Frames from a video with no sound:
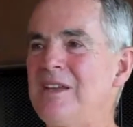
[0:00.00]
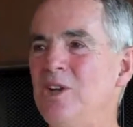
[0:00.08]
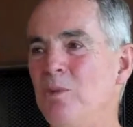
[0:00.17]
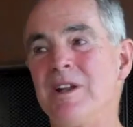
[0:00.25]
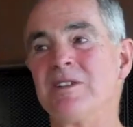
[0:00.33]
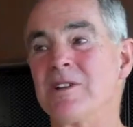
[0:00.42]

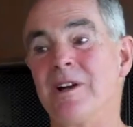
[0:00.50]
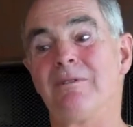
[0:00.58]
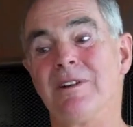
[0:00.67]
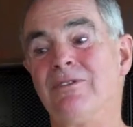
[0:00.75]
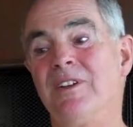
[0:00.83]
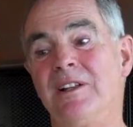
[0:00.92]
nobody's going to
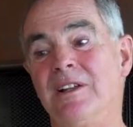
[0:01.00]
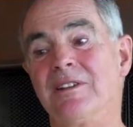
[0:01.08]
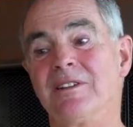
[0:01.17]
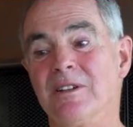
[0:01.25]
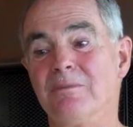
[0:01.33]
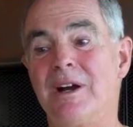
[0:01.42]
refill it,
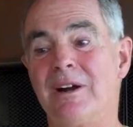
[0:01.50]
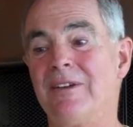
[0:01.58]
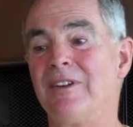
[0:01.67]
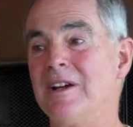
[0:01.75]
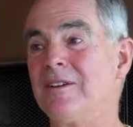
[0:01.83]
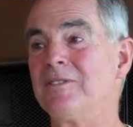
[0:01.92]
so you better
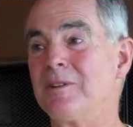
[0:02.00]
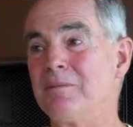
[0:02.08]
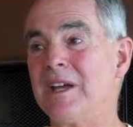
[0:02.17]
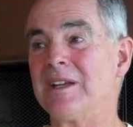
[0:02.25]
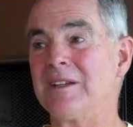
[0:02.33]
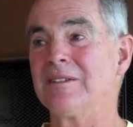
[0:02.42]
have enough to
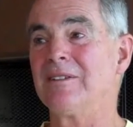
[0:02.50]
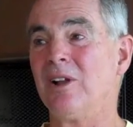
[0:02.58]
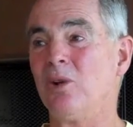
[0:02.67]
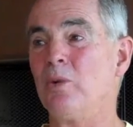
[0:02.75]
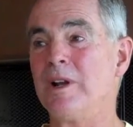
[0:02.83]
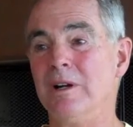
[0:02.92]
make it
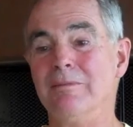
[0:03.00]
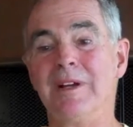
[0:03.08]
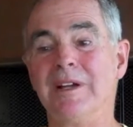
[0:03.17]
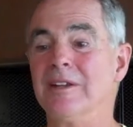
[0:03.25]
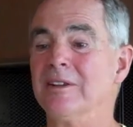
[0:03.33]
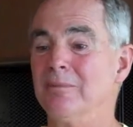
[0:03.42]
all winter,
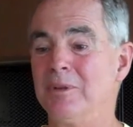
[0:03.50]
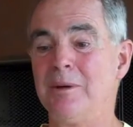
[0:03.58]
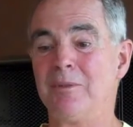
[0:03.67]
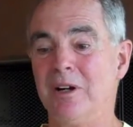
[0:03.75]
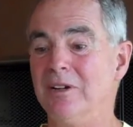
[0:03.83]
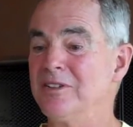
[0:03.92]
because the
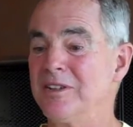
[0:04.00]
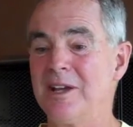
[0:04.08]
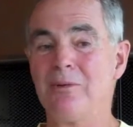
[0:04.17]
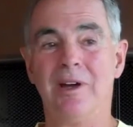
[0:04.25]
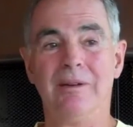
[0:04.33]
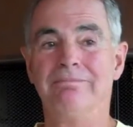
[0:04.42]
plumbers,
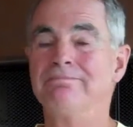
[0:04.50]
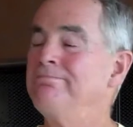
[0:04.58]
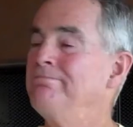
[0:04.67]
they went,